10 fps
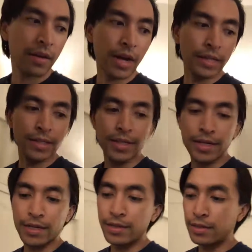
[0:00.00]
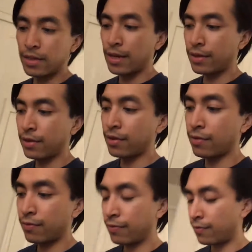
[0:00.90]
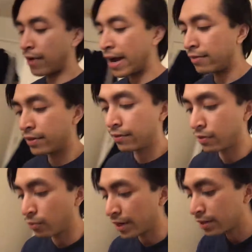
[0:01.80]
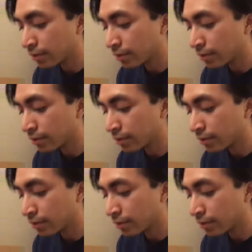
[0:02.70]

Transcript: idea is that there are 5 different ways